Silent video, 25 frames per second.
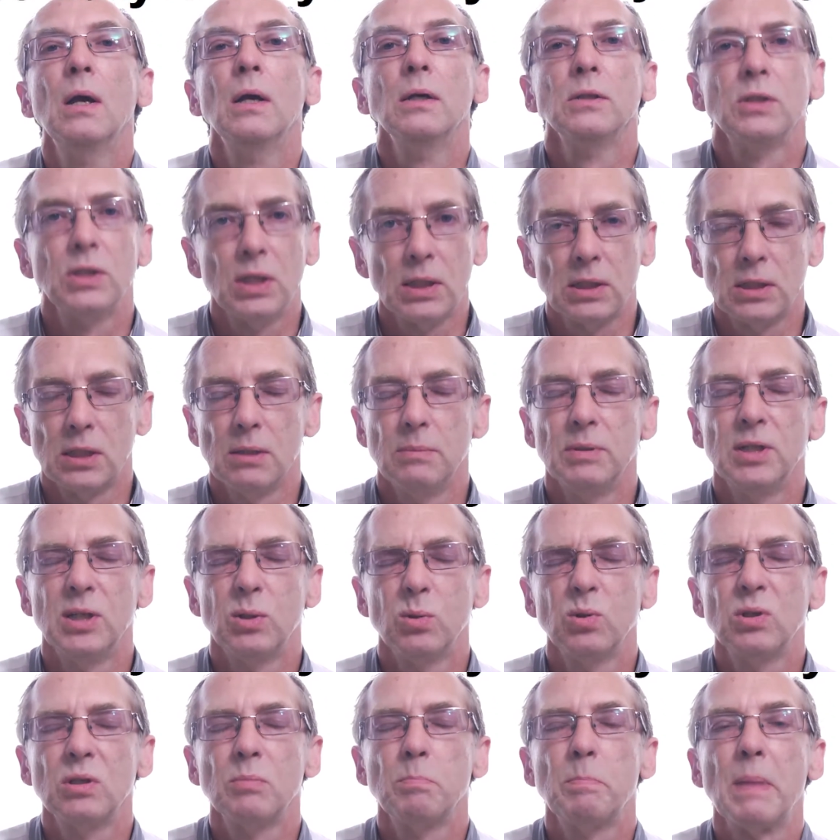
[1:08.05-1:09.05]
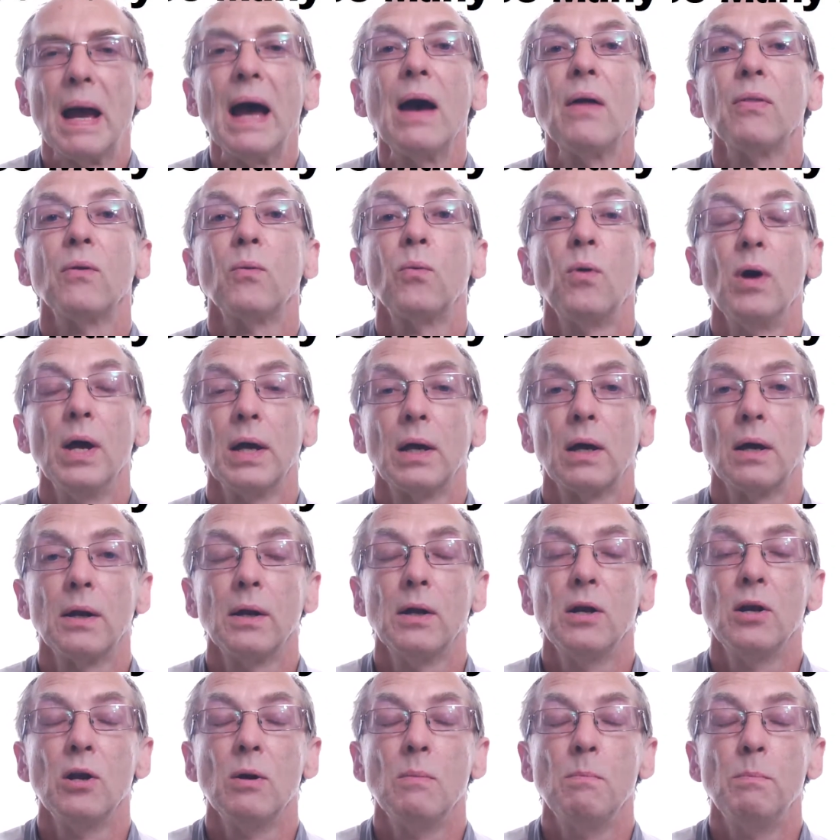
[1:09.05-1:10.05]
6 images is about the right kind
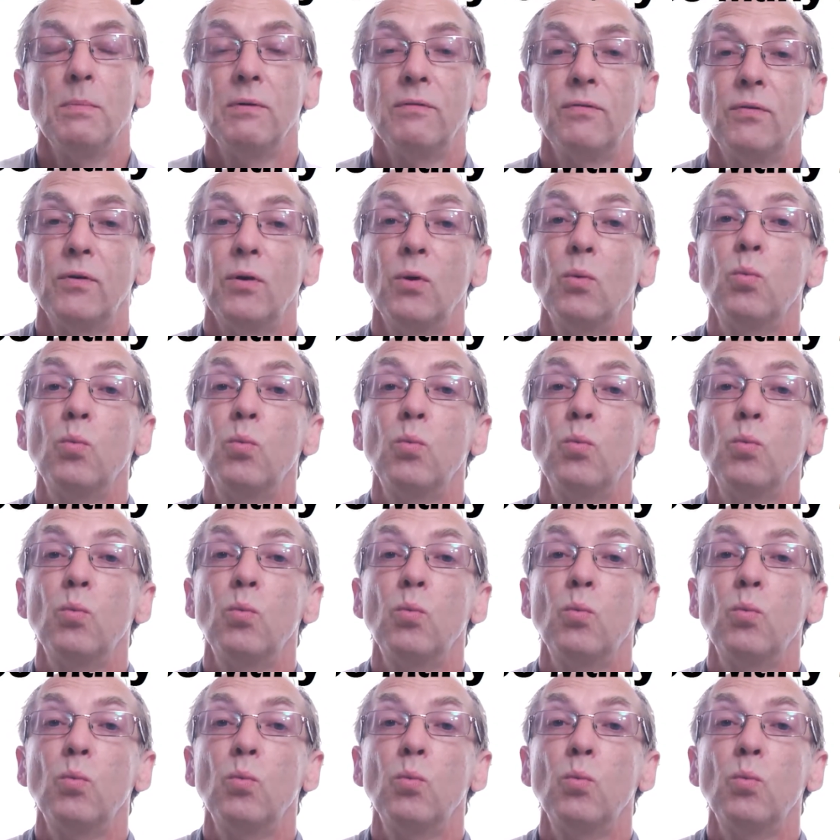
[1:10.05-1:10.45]
of number for